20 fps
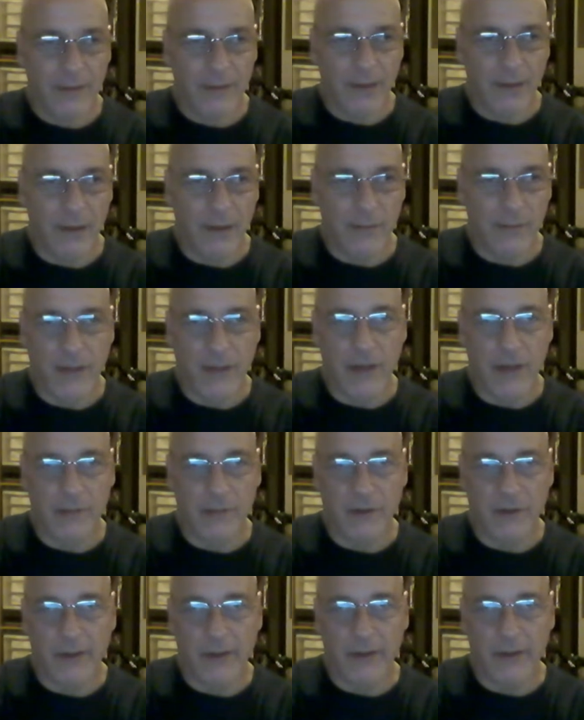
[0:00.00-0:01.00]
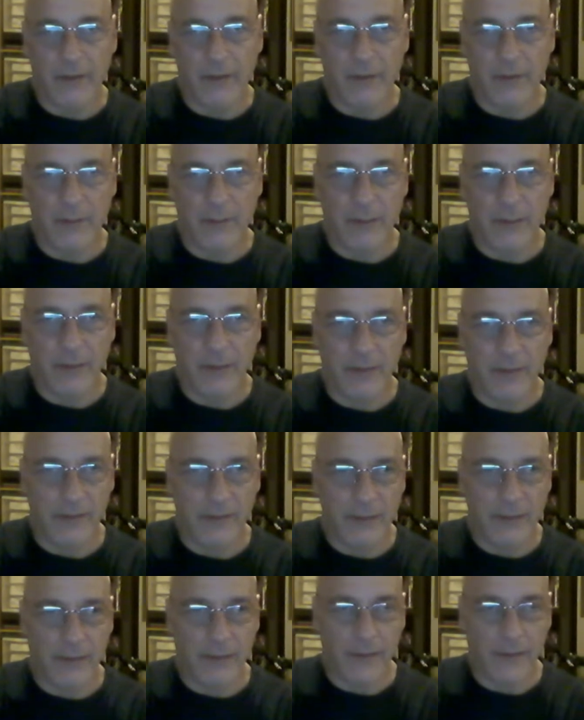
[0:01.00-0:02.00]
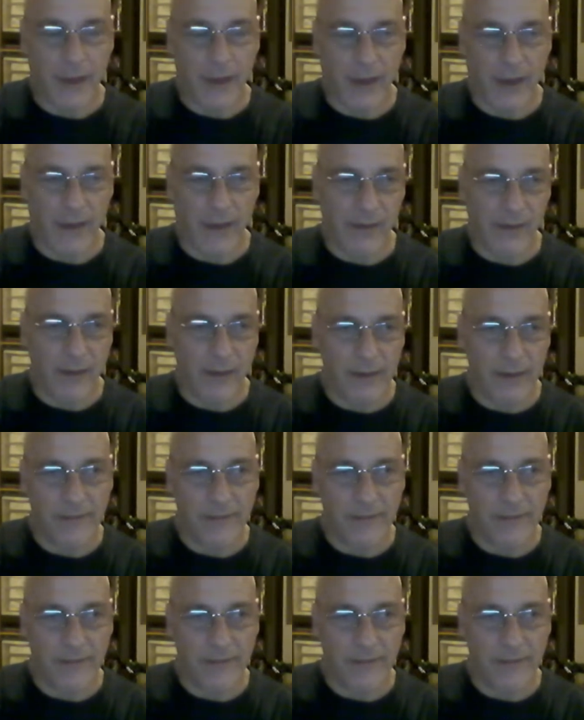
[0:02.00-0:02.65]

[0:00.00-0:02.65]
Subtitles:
elaborate or maybe add another